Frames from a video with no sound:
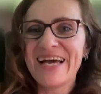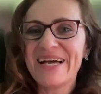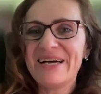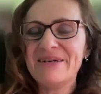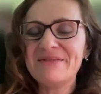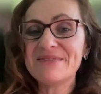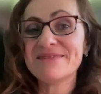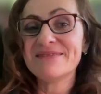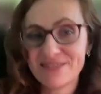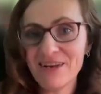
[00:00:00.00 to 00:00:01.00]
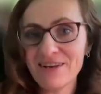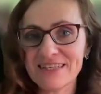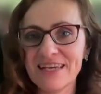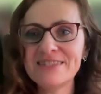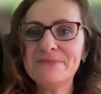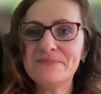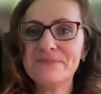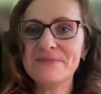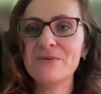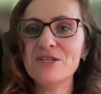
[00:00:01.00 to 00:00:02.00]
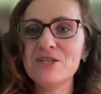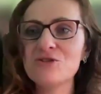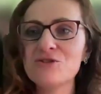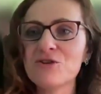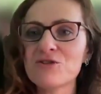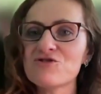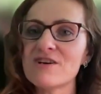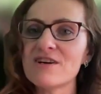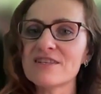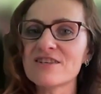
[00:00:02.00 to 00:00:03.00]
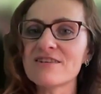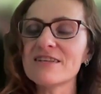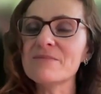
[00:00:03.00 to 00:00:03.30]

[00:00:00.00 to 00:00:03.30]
Sherlock says that we should not trust general